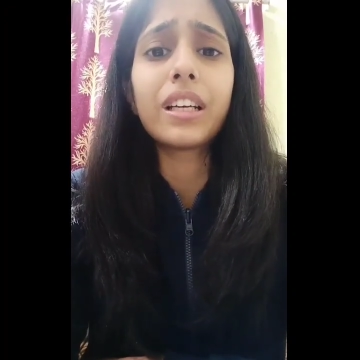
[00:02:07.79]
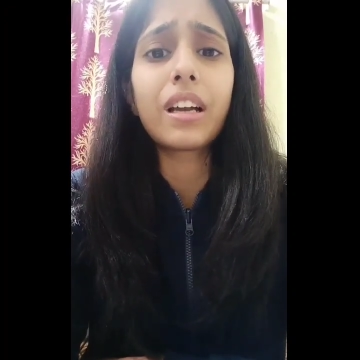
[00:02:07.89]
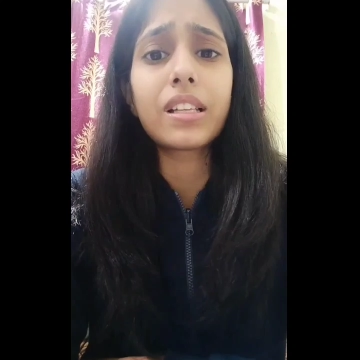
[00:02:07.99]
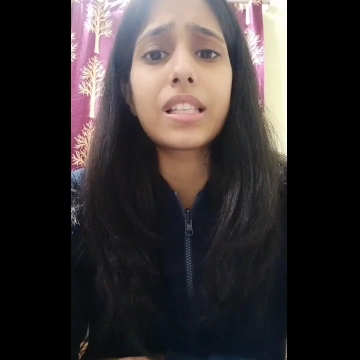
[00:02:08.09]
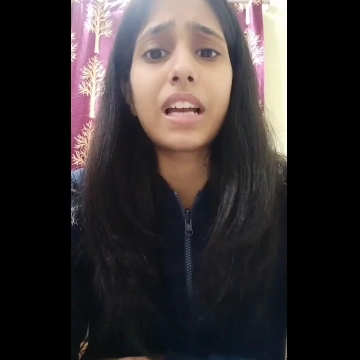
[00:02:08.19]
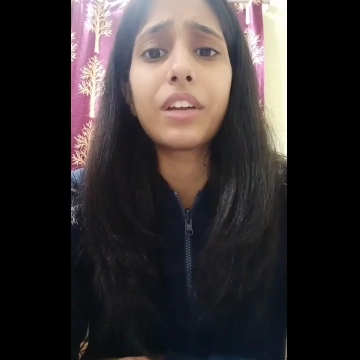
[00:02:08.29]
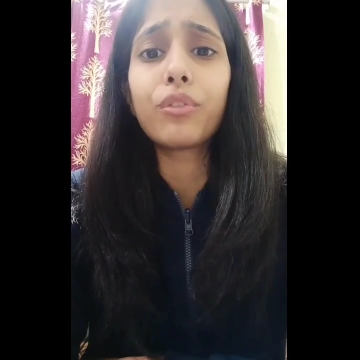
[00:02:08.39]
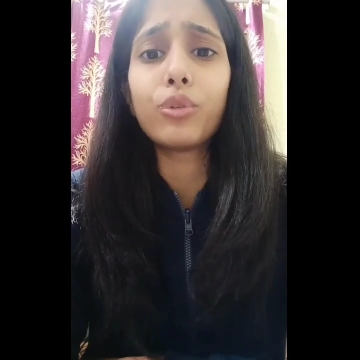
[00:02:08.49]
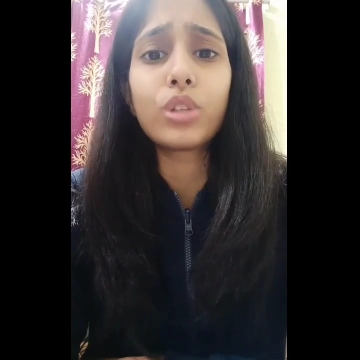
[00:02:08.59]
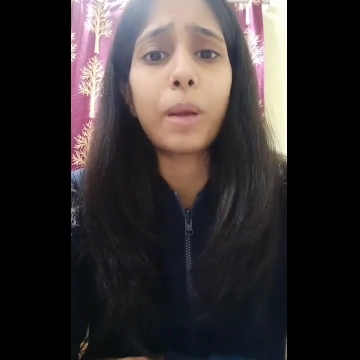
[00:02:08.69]
in understanding
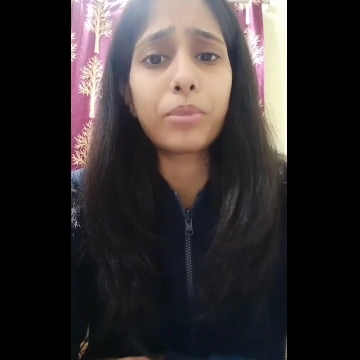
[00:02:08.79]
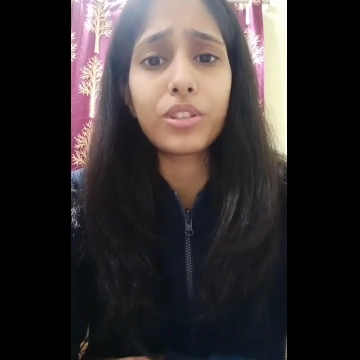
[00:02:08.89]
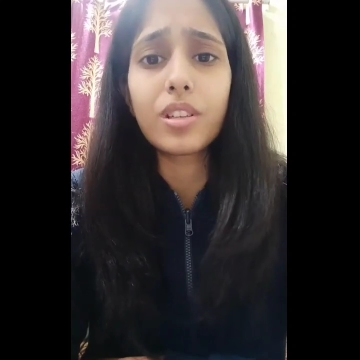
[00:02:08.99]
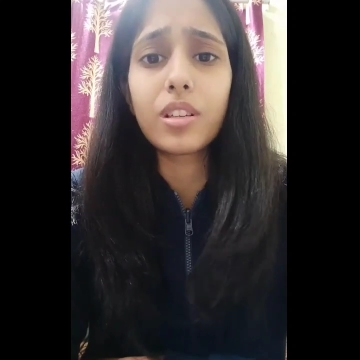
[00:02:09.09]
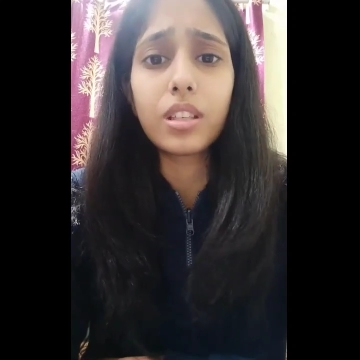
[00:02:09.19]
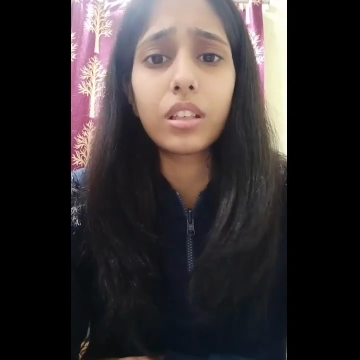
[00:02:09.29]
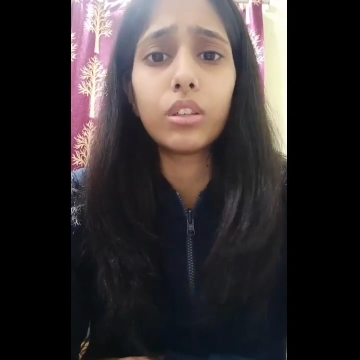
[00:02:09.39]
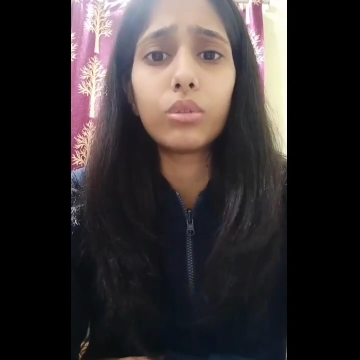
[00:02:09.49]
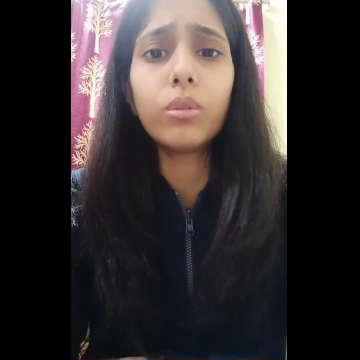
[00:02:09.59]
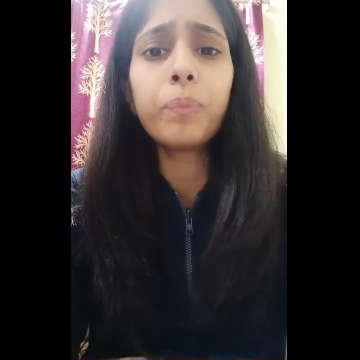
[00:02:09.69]
few chapters in a
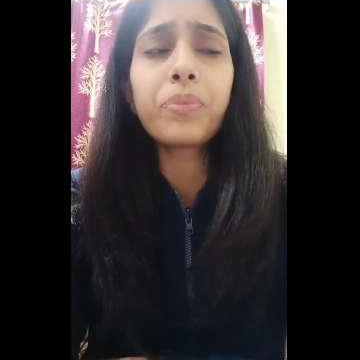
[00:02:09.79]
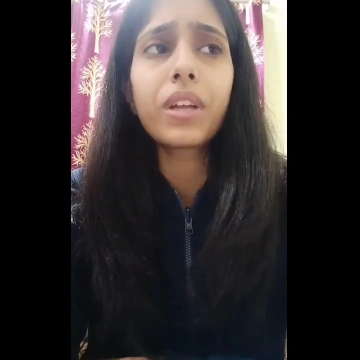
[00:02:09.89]
single go,